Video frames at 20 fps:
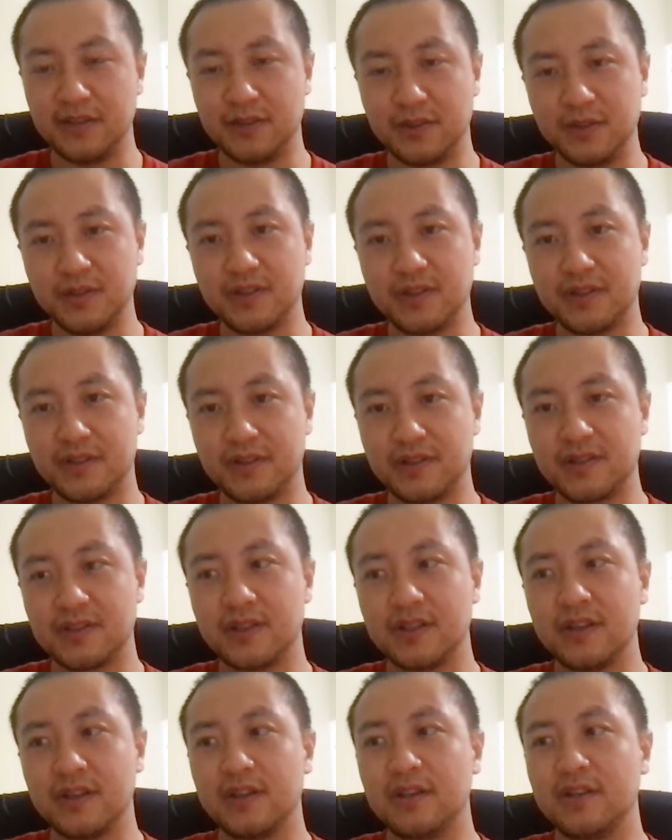
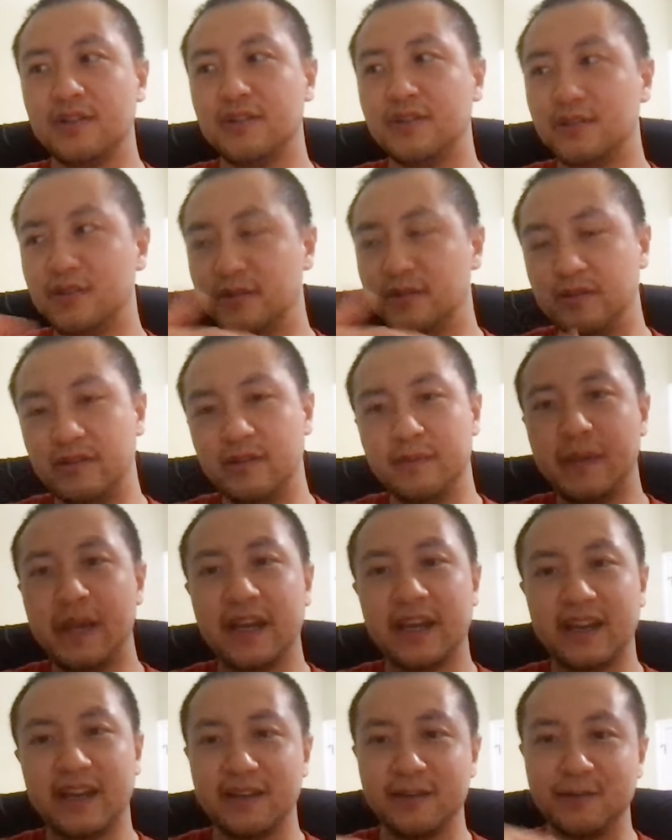users, to the
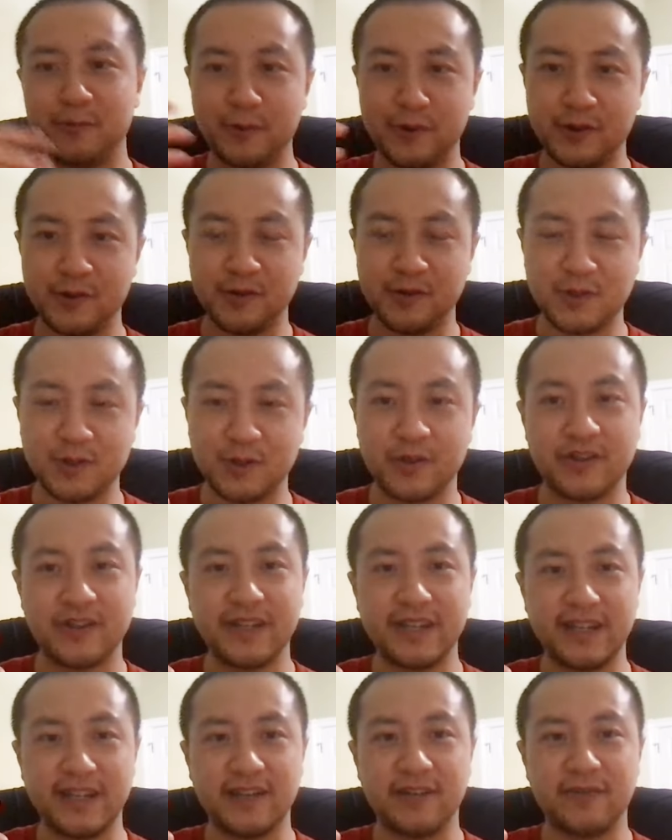backend where you store your
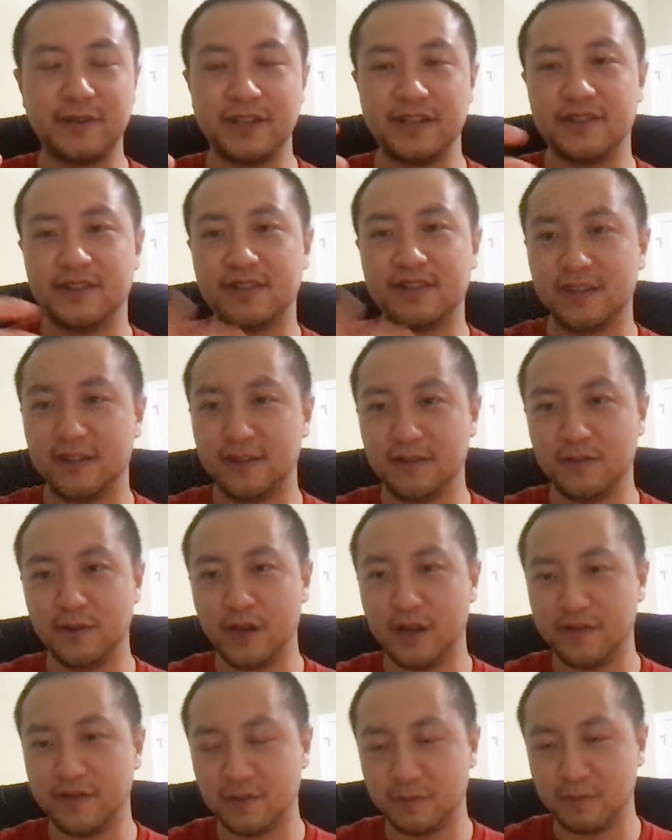data, right? You
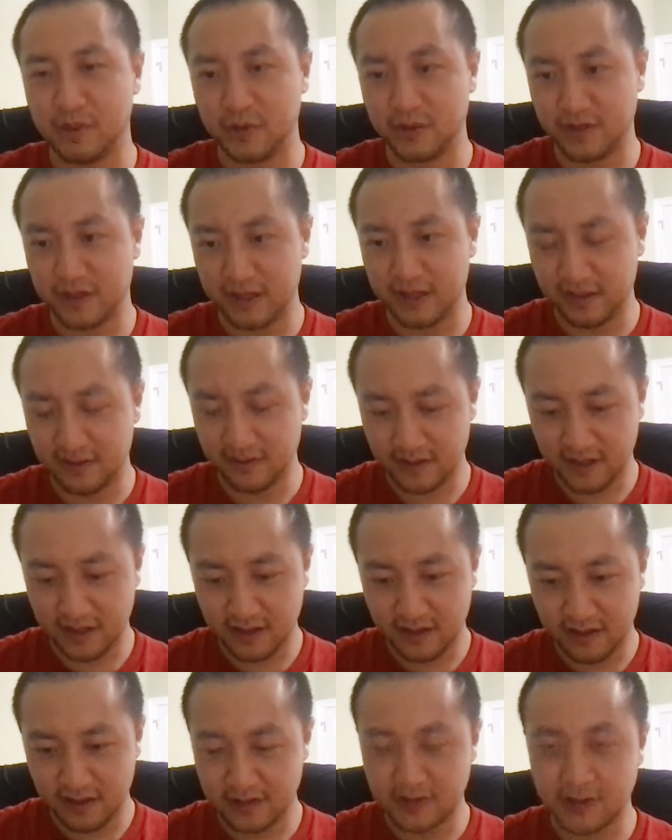have to build
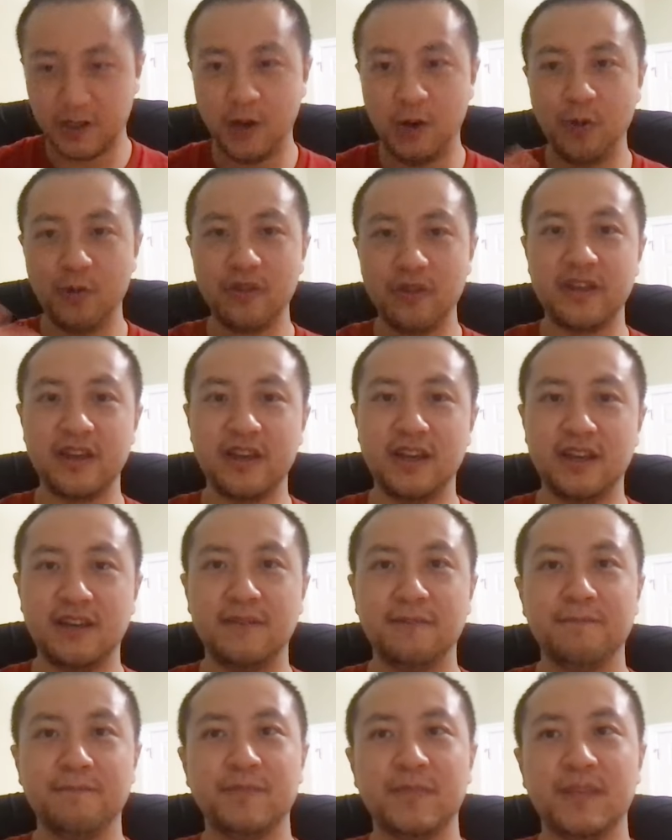this whole thing.
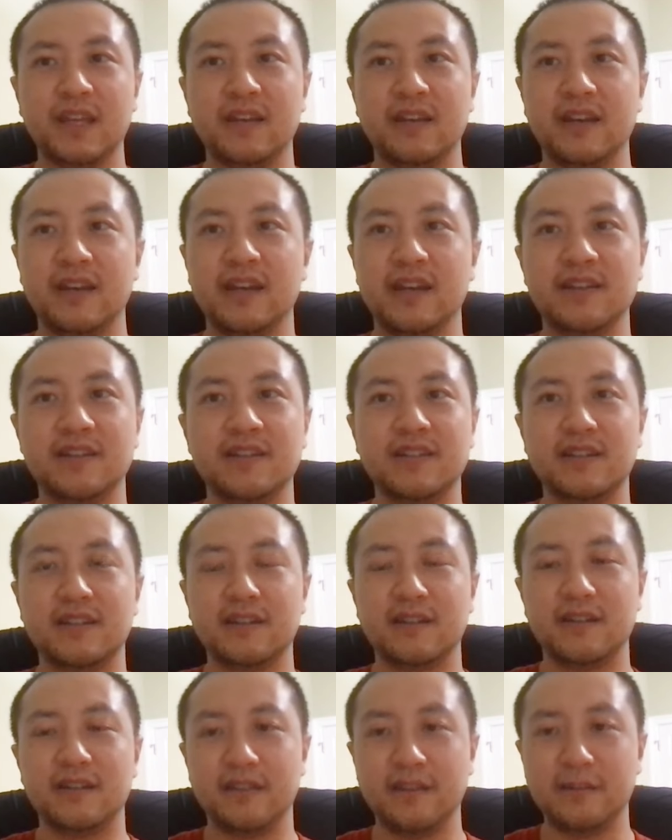And
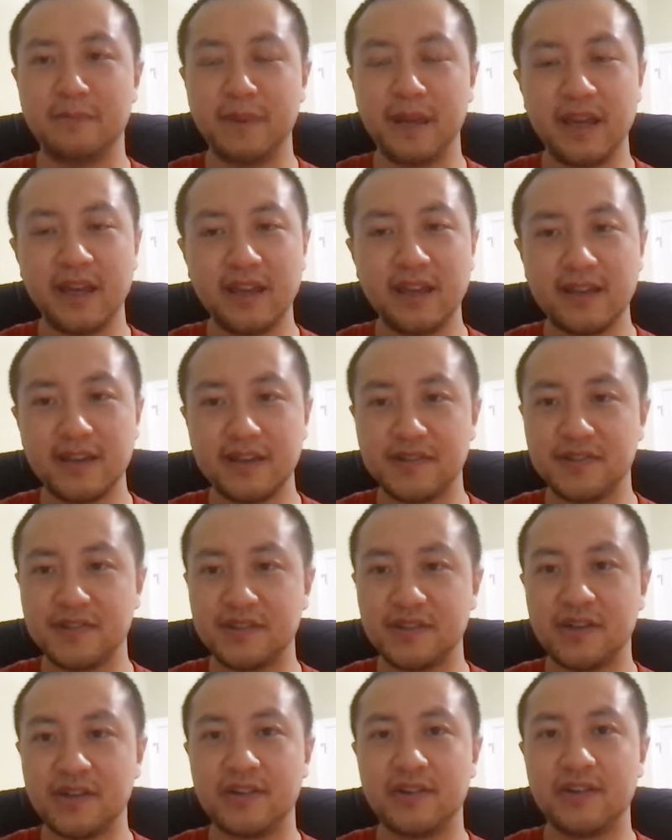the main
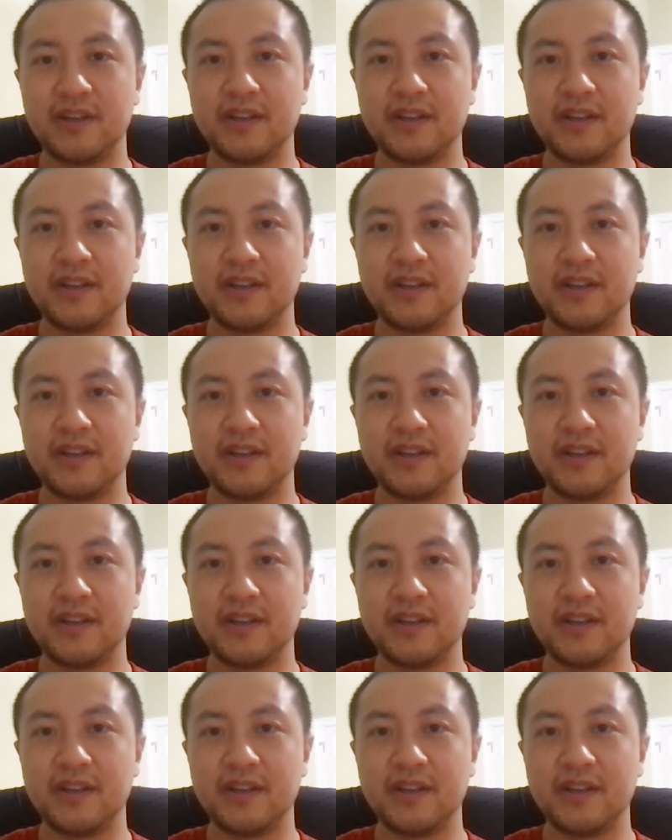concern